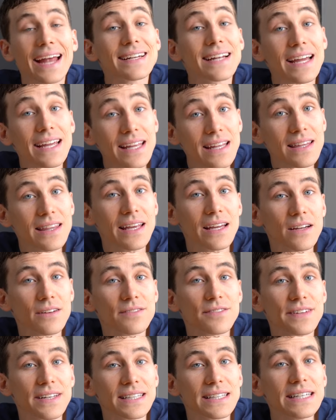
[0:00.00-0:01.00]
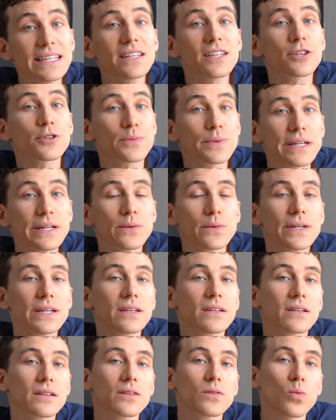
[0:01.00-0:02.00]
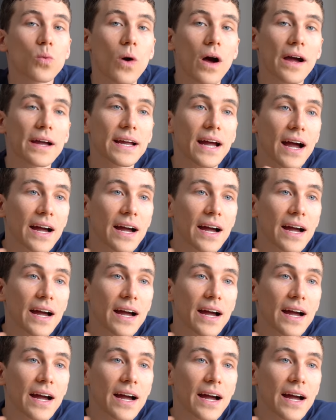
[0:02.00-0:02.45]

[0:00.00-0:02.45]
And I can think of at least three reasons reasons why